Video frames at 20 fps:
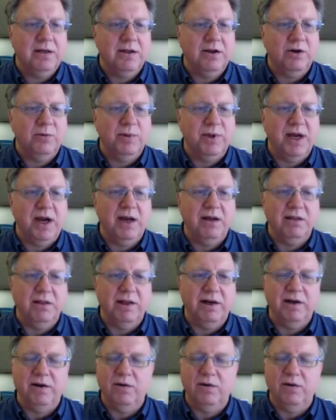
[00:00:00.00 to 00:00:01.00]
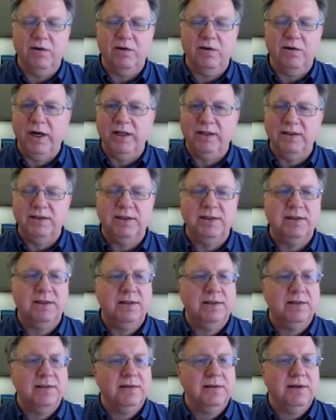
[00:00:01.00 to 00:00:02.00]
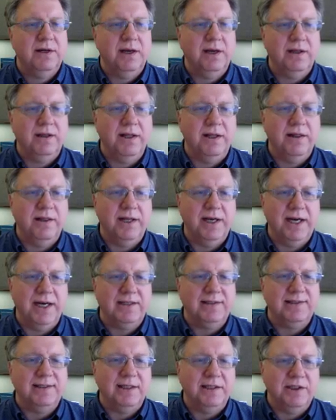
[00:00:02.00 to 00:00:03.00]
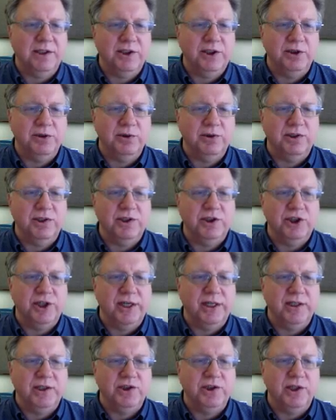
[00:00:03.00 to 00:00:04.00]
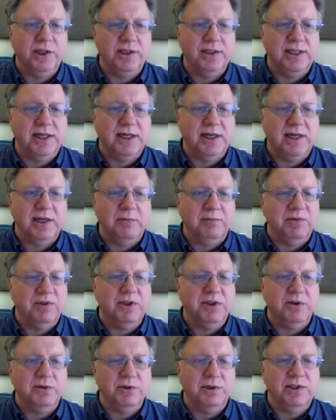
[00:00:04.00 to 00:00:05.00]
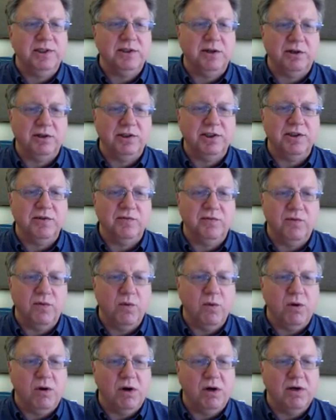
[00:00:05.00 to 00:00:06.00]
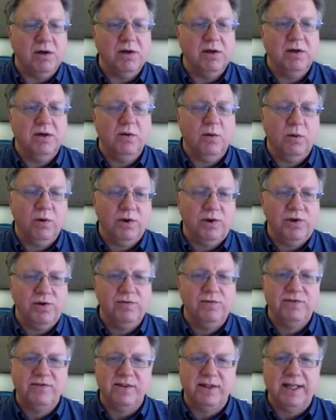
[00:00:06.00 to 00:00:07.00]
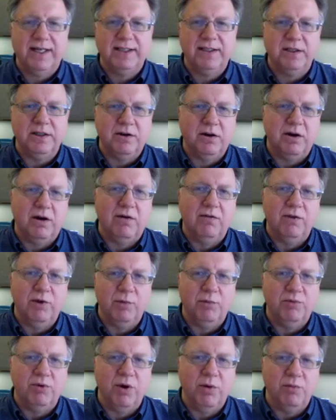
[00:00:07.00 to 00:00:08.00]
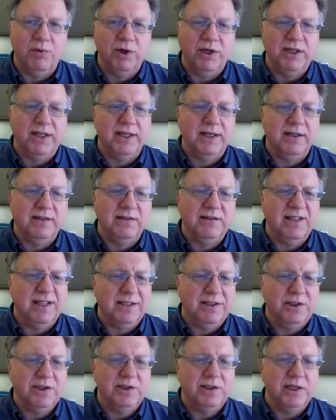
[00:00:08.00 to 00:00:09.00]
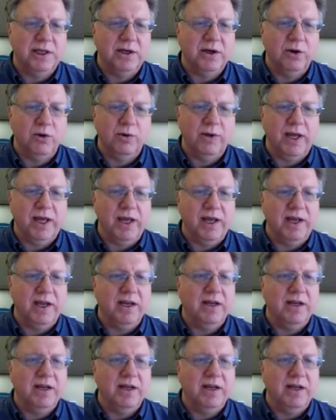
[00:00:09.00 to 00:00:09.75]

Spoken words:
It'll be highlighted in white. And then the next thing to do is to change the time. So it starts at 4. Once you've selected all of the appropriate things, then just hit OK.